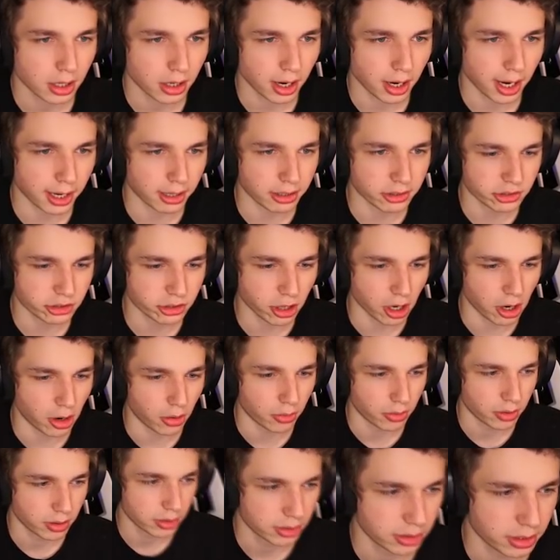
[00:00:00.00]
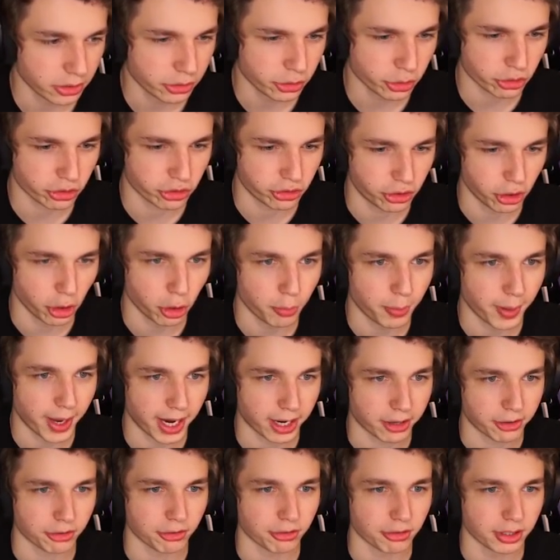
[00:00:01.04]
All right, let's go. This looks dope
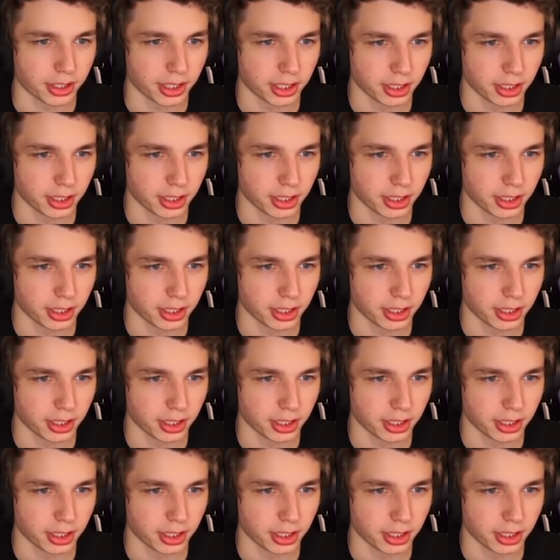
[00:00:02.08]
actually.